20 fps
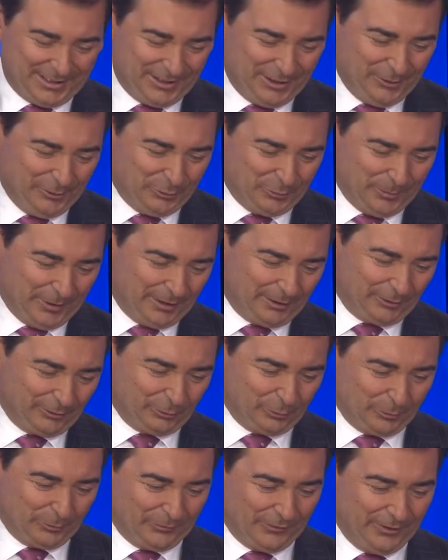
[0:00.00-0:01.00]
Newsmakers.
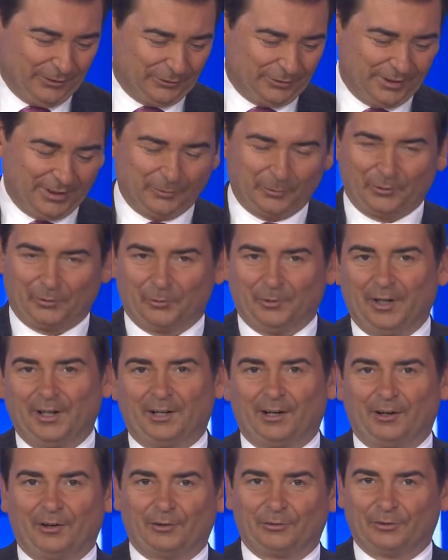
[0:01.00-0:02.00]
We're visiting with Ray
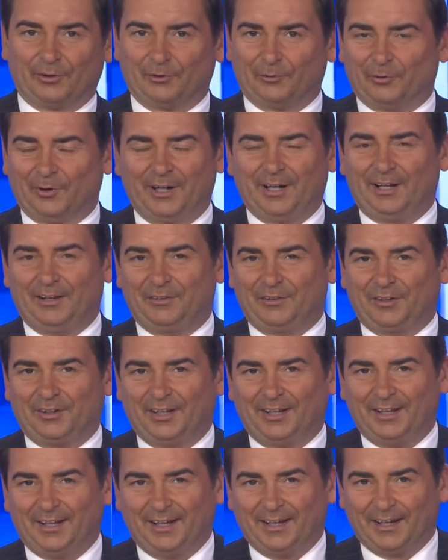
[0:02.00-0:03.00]
Larson, Ray the
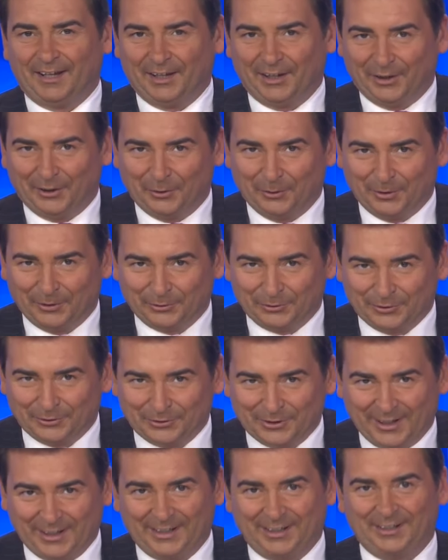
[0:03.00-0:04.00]
DA, who has
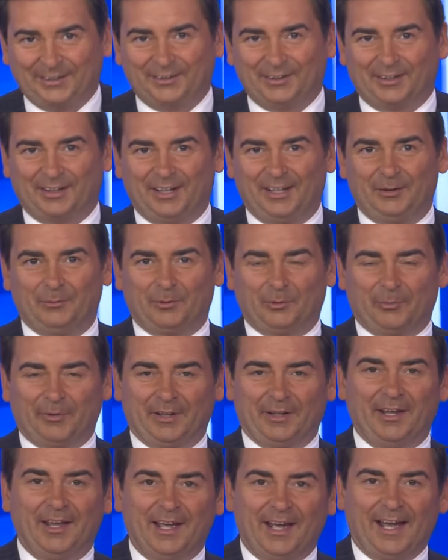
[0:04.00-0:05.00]
decided that he will
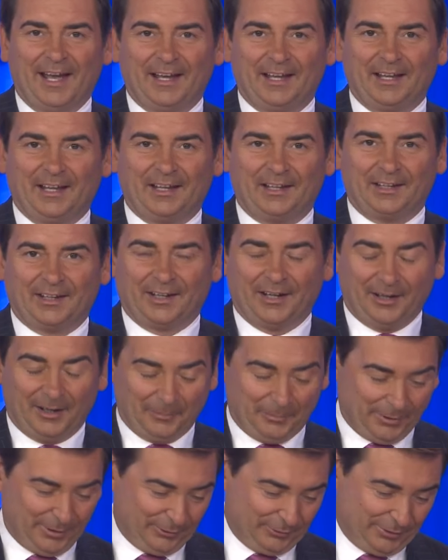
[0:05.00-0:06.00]
be hanging it
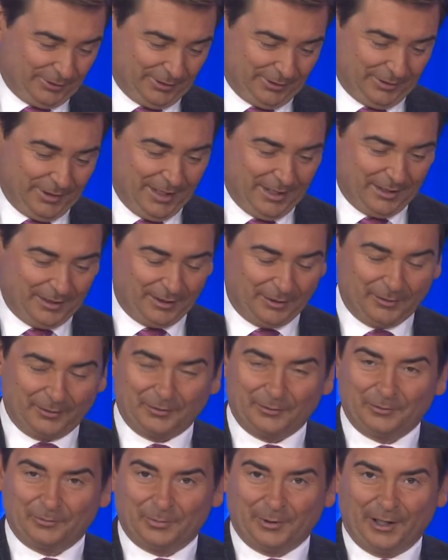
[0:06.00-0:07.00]
up as the uh,
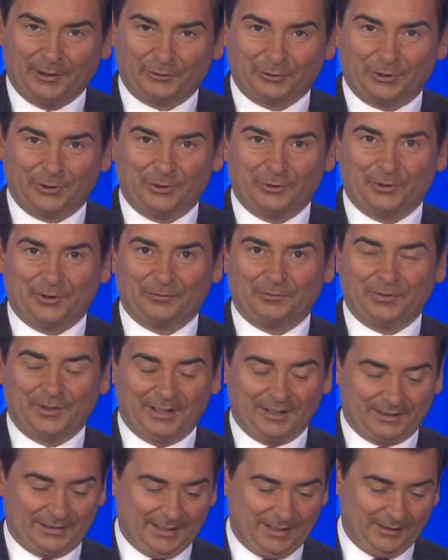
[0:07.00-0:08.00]
prosecutor in
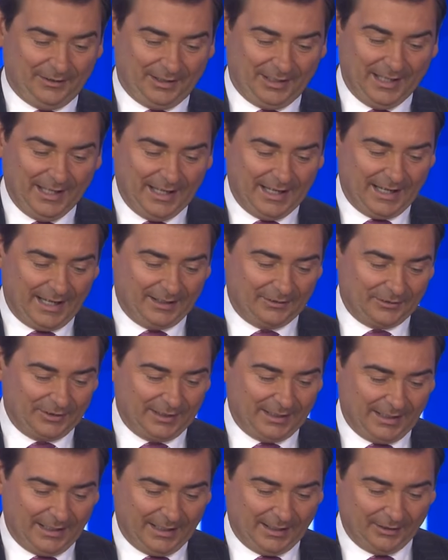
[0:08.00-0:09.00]
Fayette County at
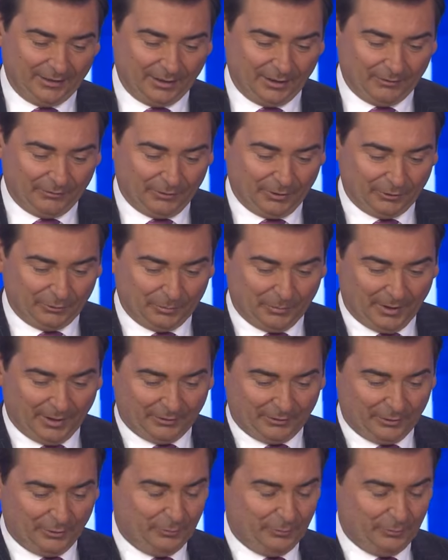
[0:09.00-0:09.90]
the end of this month.